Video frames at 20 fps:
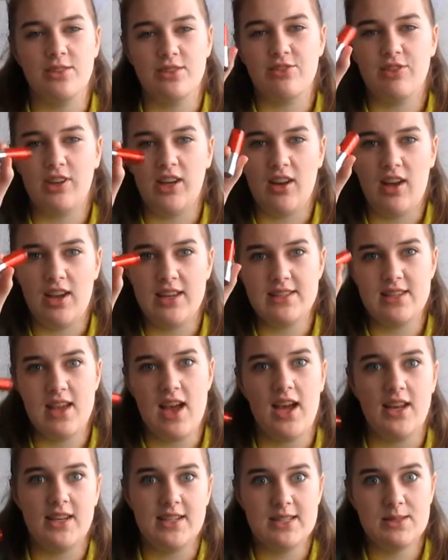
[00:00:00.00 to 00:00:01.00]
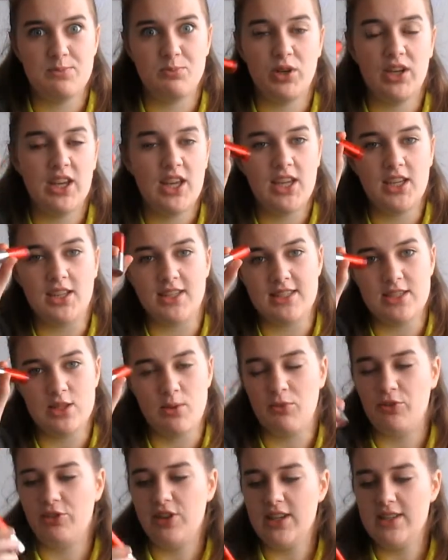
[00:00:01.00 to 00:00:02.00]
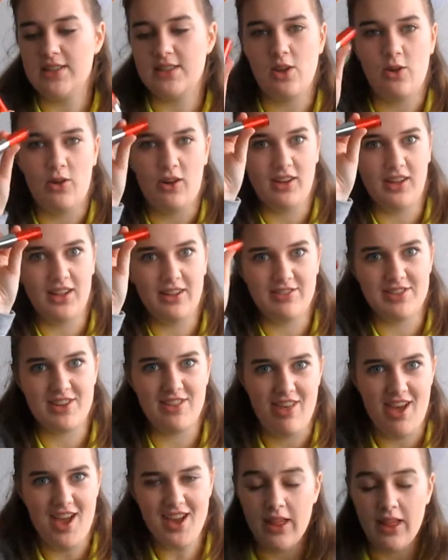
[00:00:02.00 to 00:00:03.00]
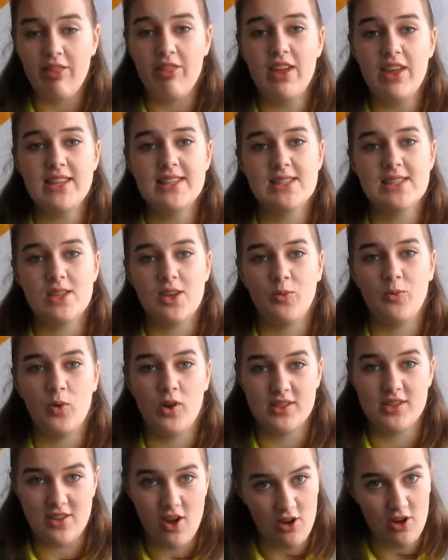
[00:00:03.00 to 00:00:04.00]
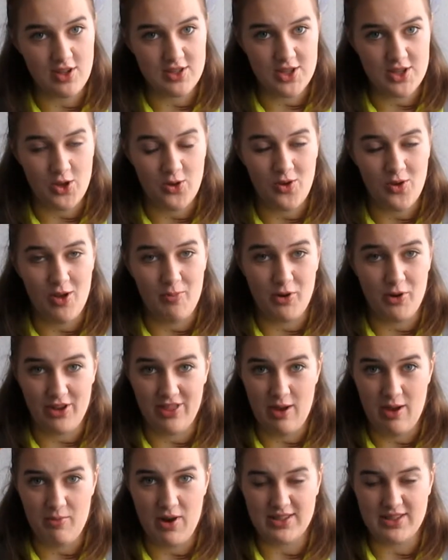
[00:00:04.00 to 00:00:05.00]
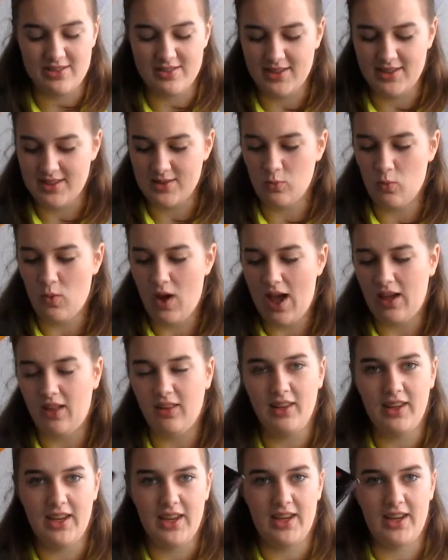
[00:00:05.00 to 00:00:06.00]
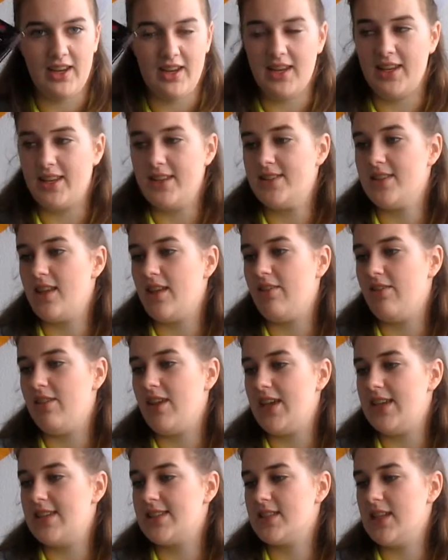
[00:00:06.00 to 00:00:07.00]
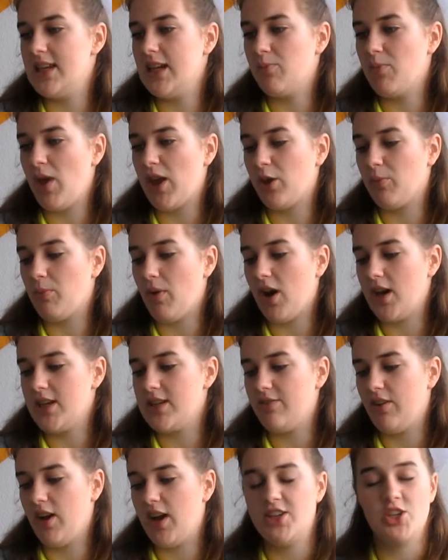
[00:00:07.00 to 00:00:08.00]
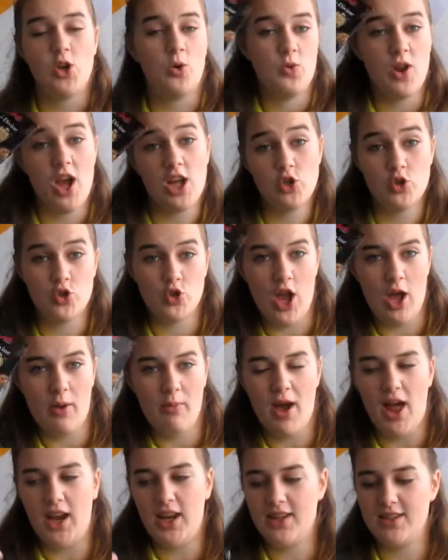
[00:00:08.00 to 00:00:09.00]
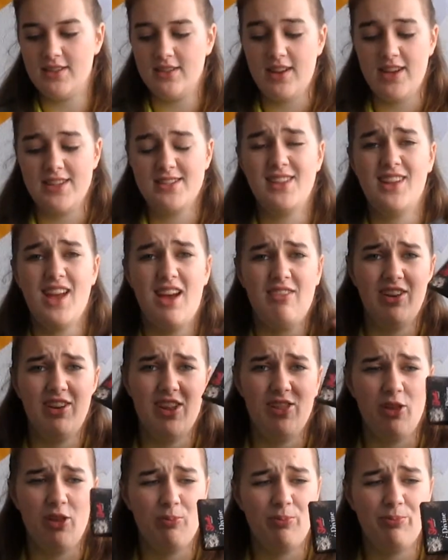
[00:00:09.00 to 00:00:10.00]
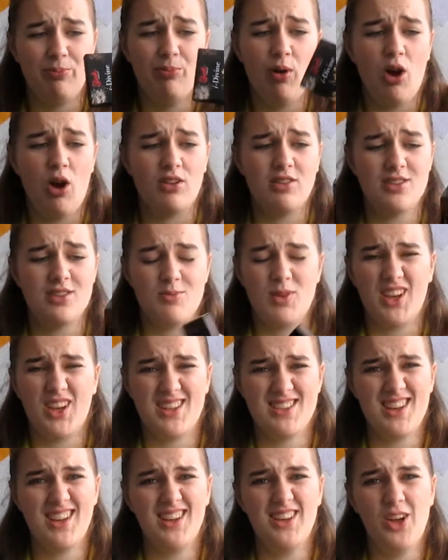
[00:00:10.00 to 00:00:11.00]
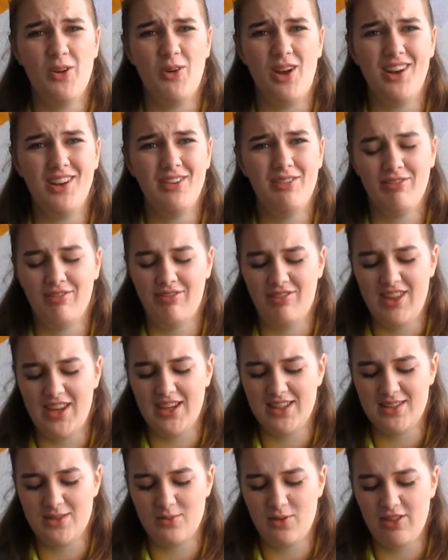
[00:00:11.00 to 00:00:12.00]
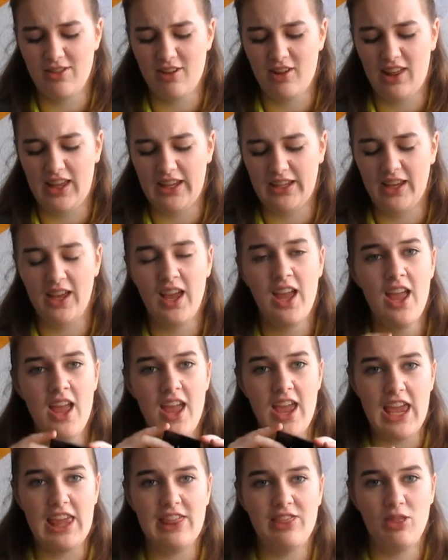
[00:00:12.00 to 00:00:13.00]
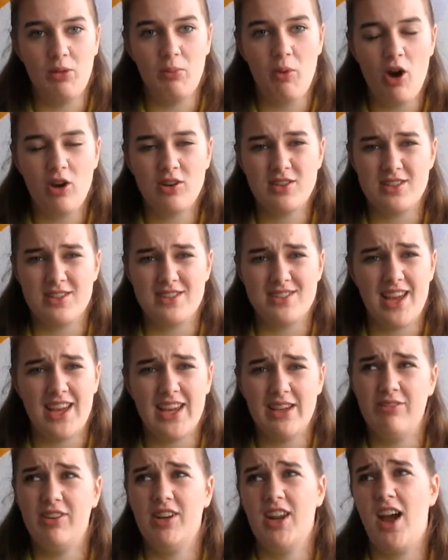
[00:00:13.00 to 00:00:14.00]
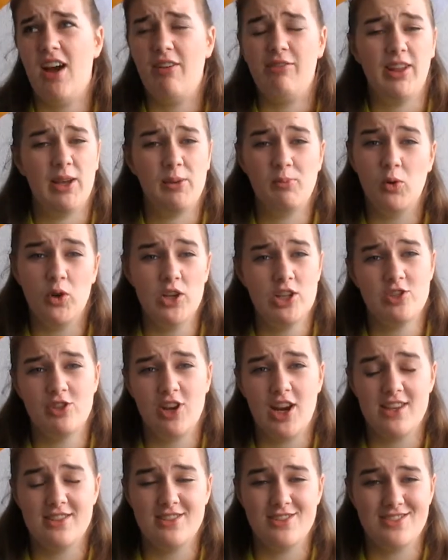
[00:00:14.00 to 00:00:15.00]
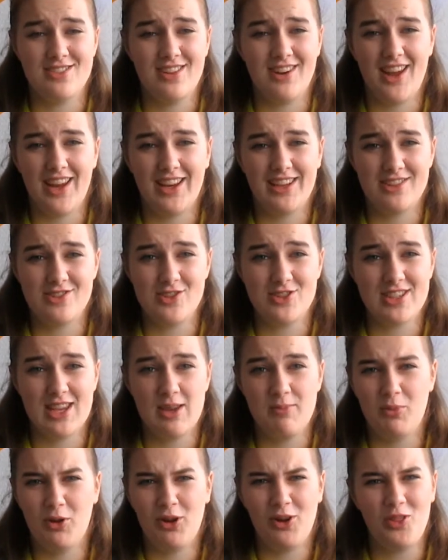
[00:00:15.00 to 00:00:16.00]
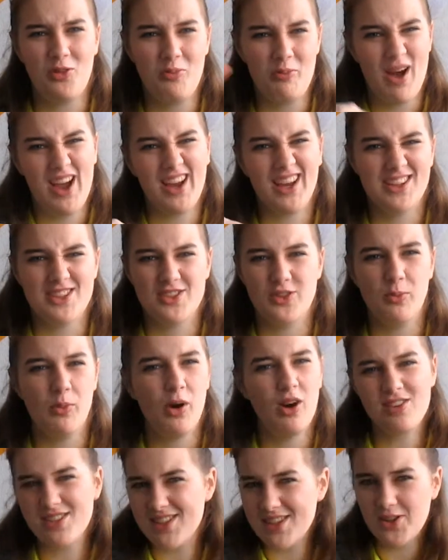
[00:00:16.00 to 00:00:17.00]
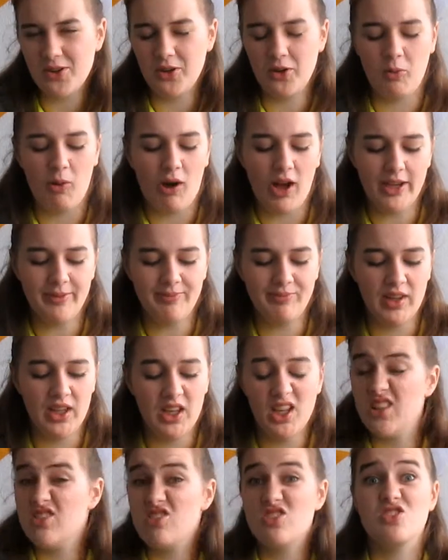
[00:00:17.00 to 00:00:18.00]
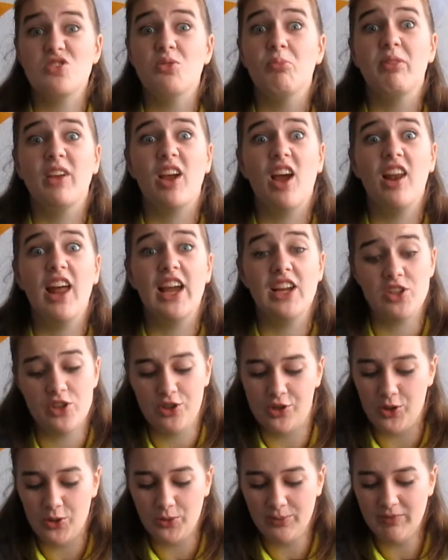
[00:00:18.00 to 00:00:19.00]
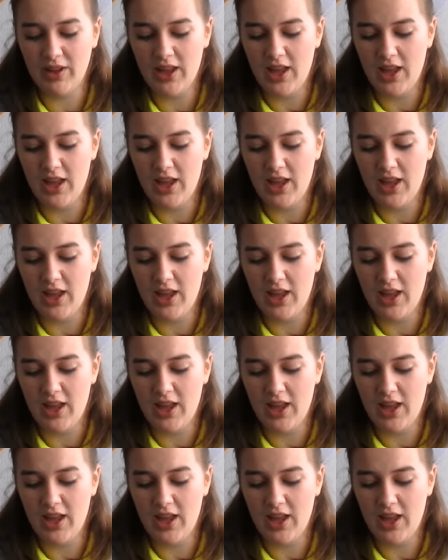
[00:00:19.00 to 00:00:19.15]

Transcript: it's really nice and springy and summery, so loved that. This was also a birthday present as well. It is the Sleek Makeup I-Divinve Au Naturel palette, and I still have it in the box because I don't know, I love things when they're like in the boxes. I even have like moisturizers and I just keep putting them back into the box. I don't know why, it's just something I like to do.